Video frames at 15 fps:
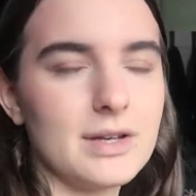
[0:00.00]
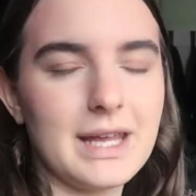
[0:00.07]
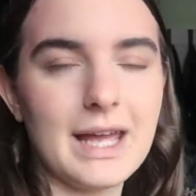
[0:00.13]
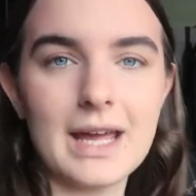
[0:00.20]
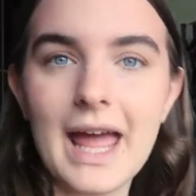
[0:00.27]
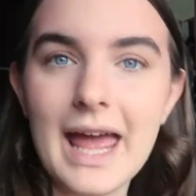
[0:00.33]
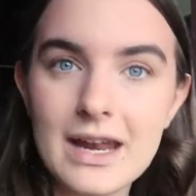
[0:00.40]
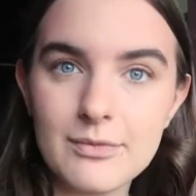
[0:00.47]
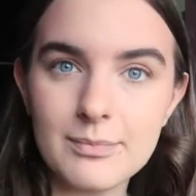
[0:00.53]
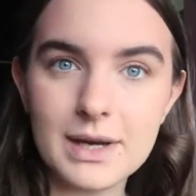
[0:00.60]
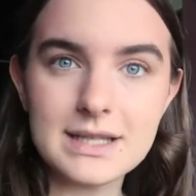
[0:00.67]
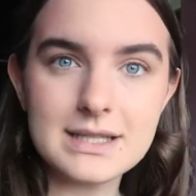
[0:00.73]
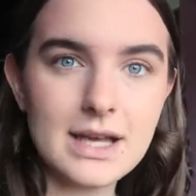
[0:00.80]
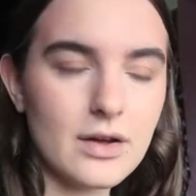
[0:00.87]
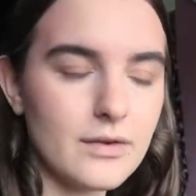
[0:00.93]
Getting ahead of
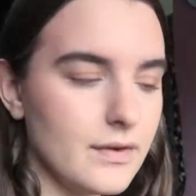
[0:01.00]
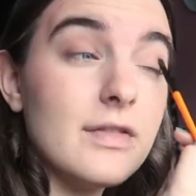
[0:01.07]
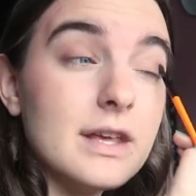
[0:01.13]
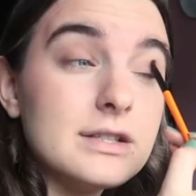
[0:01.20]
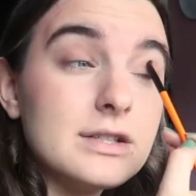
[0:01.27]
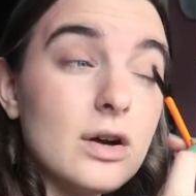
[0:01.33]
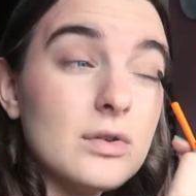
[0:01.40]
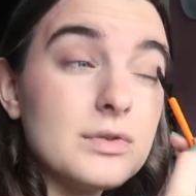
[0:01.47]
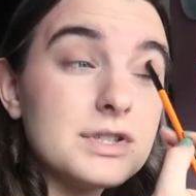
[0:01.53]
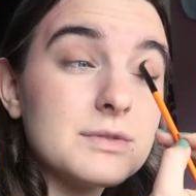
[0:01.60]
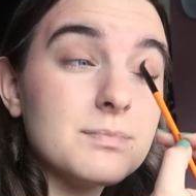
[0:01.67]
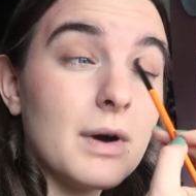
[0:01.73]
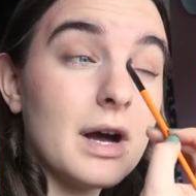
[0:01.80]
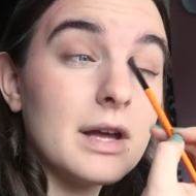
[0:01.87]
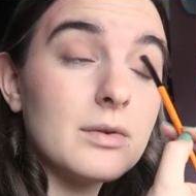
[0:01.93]
myself. This whole
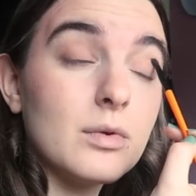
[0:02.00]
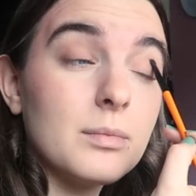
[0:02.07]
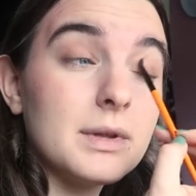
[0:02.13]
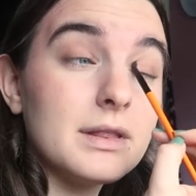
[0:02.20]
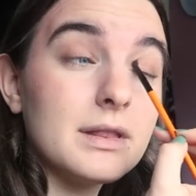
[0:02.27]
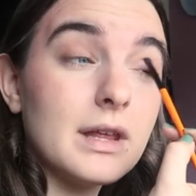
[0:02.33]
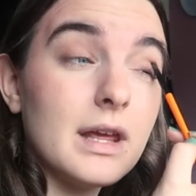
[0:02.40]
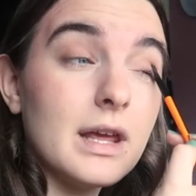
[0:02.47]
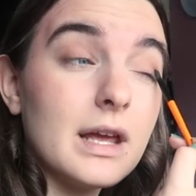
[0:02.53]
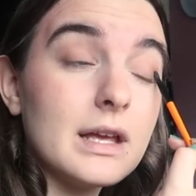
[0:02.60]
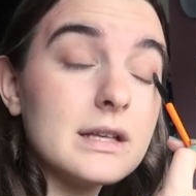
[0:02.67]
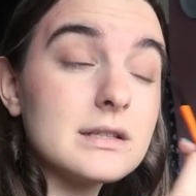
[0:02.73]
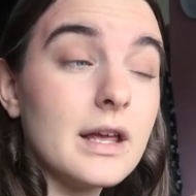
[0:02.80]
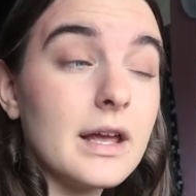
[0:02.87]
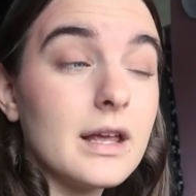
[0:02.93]
Spider Woman thing
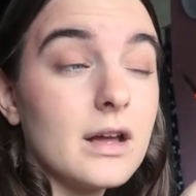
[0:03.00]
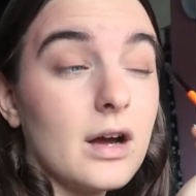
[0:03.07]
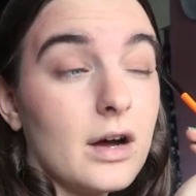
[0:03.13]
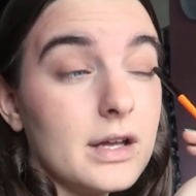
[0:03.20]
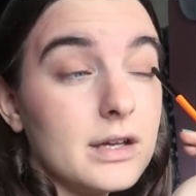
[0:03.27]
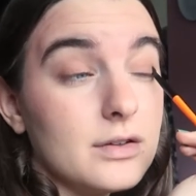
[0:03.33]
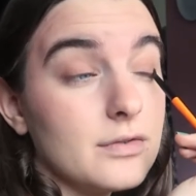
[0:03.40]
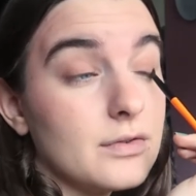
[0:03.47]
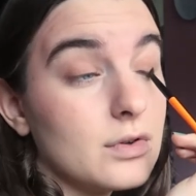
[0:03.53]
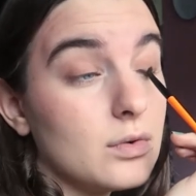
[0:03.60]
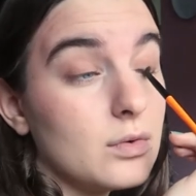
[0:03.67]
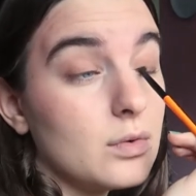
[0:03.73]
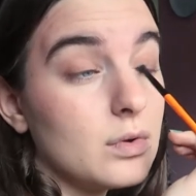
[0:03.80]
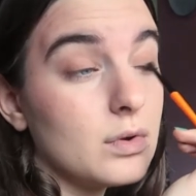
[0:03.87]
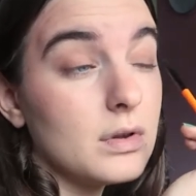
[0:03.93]
is like kind of
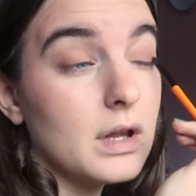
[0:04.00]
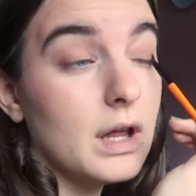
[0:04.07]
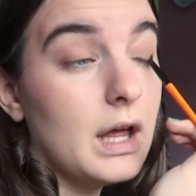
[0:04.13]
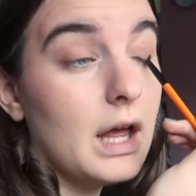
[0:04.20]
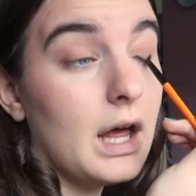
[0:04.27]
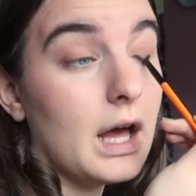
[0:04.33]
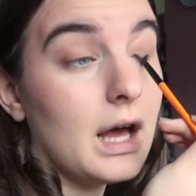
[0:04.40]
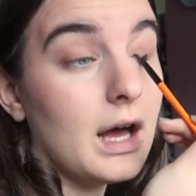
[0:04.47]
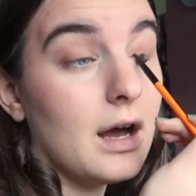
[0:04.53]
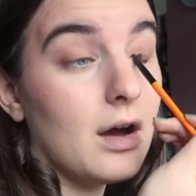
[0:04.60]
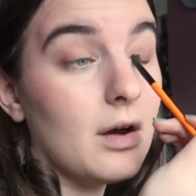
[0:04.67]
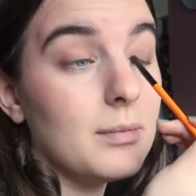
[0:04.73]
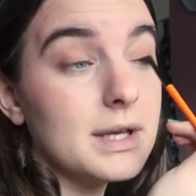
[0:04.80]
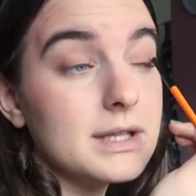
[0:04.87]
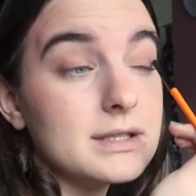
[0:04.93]
cool.
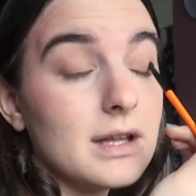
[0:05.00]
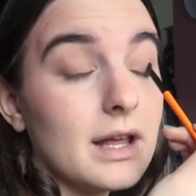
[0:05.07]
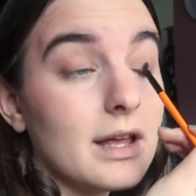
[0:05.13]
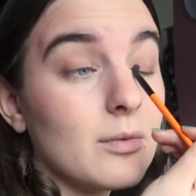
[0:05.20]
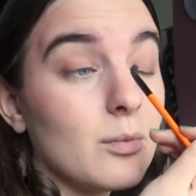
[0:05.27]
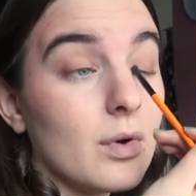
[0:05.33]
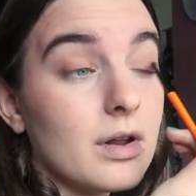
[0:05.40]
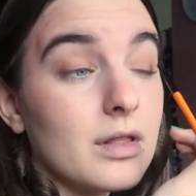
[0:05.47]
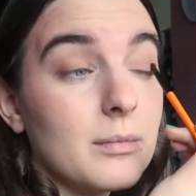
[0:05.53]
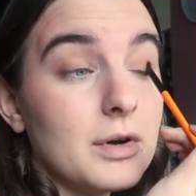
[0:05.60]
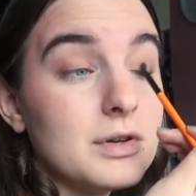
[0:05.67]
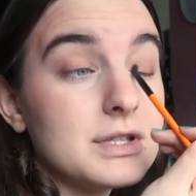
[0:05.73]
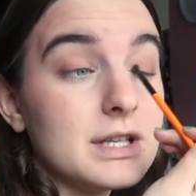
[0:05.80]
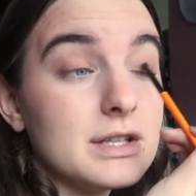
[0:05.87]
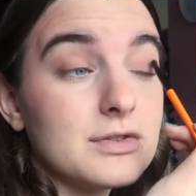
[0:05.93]
It's like one of the
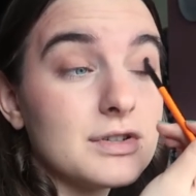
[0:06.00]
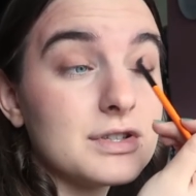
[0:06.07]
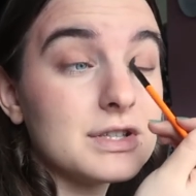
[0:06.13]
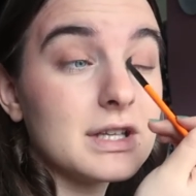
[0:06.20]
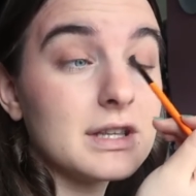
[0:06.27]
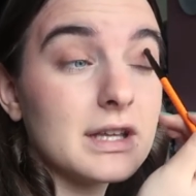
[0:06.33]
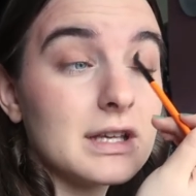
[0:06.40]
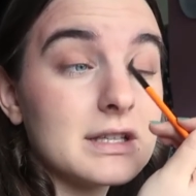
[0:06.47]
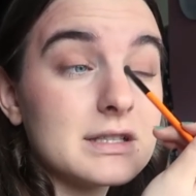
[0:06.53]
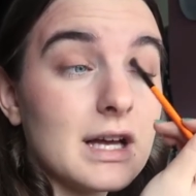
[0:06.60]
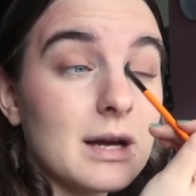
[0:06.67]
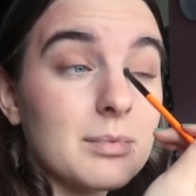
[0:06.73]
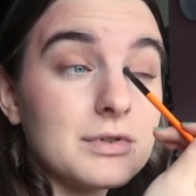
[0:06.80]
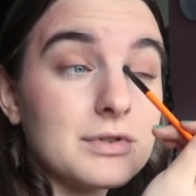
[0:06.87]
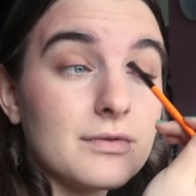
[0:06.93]
most interesting things to
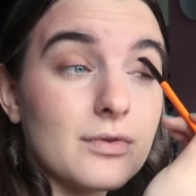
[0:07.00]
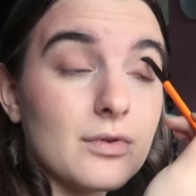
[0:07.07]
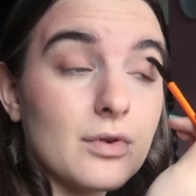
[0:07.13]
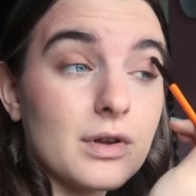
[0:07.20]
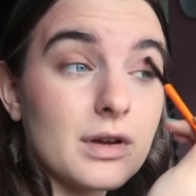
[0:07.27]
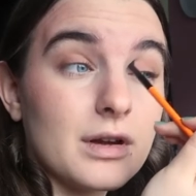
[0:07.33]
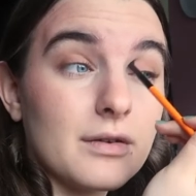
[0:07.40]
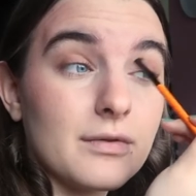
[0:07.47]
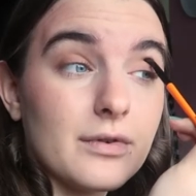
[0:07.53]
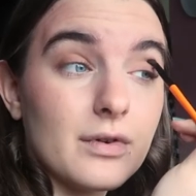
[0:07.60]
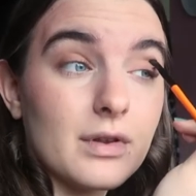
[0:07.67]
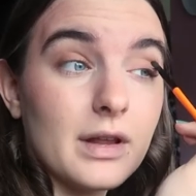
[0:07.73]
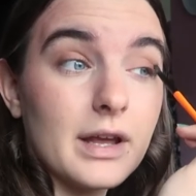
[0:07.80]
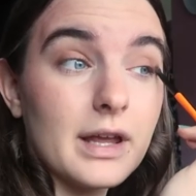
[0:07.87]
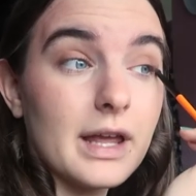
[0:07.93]
happen to Veronica
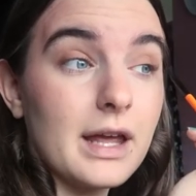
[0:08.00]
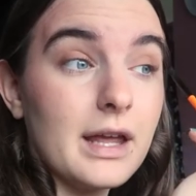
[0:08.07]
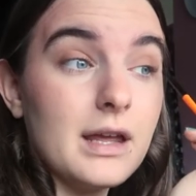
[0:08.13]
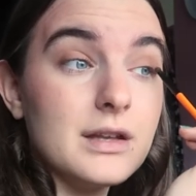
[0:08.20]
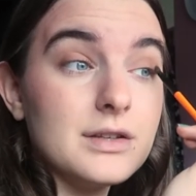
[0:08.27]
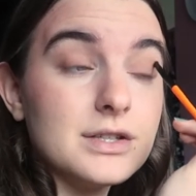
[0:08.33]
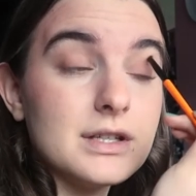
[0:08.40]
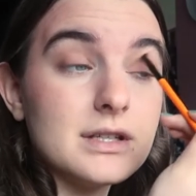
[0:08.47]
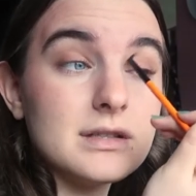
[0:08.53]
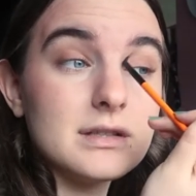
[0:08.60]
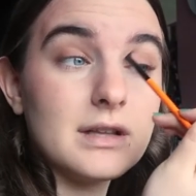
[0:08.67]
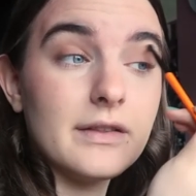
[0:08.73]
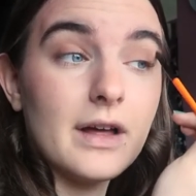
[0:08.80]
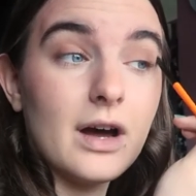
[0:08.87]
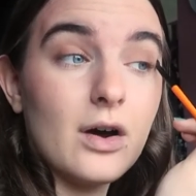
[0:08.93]
for like ages.
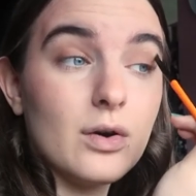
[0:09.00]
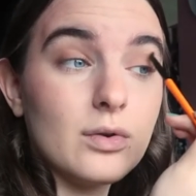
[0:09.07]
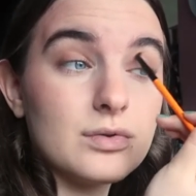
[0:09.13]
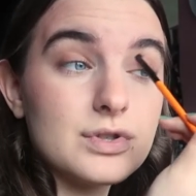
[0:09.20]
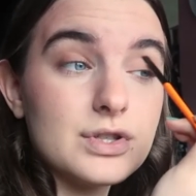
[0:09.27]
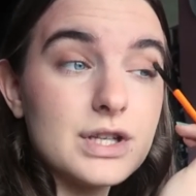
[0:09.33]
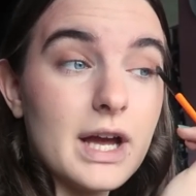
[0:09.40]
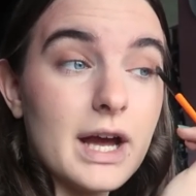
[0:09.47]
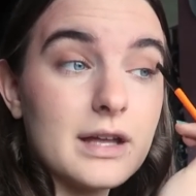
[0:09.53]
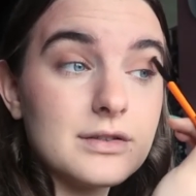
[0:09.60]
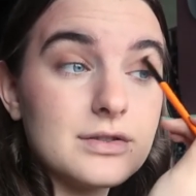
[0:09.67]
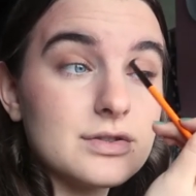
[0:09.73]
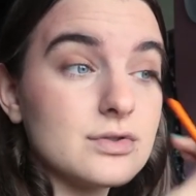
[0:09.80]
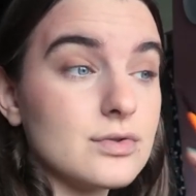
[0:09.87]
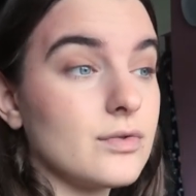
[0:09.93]
Like that whole
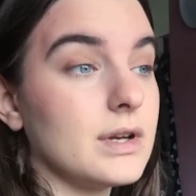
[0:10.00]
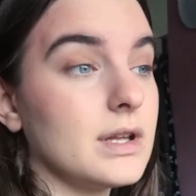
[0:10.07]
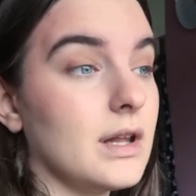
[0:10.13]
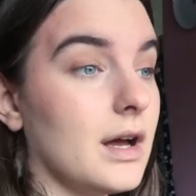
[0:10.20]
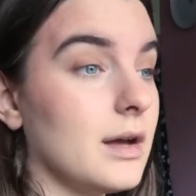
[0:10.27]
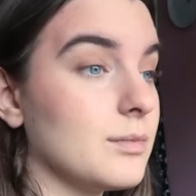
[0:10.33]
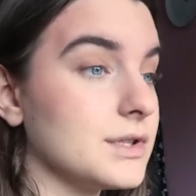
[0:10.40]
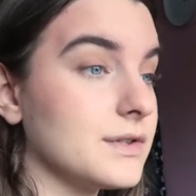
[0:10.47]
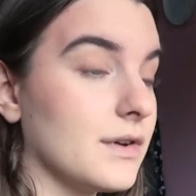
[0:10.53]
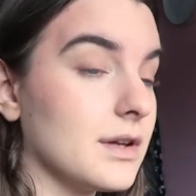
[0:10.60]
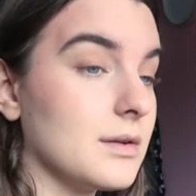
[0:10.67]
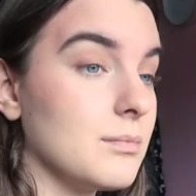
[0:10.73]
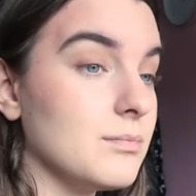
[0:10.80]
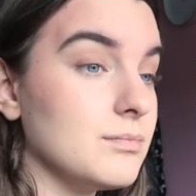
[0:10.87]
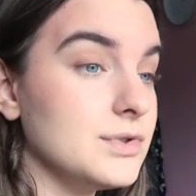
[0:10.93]
Chad storyline was
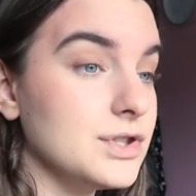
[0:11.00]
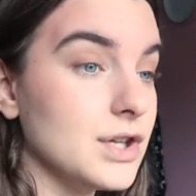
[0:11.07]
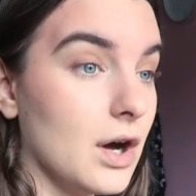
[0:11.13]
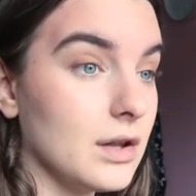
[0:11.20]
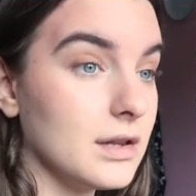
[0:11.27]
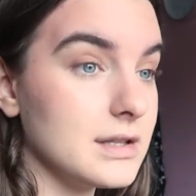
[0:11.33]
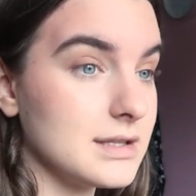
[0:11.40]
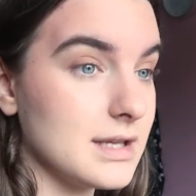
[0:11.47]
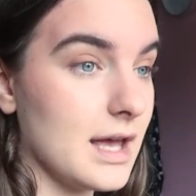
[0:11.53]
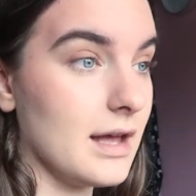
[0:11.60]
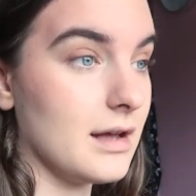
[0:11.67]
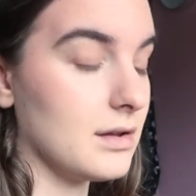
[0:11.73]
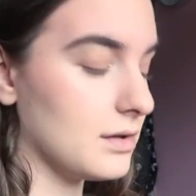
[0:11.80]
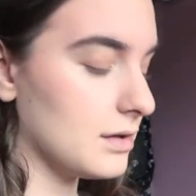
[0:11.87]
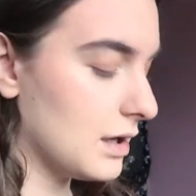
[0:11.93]
fucking dull as
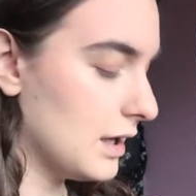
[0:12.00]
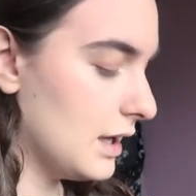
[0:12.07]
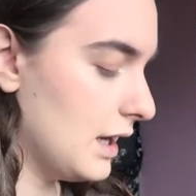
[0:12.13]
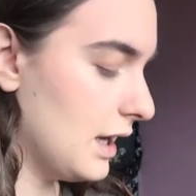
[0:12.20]
hell.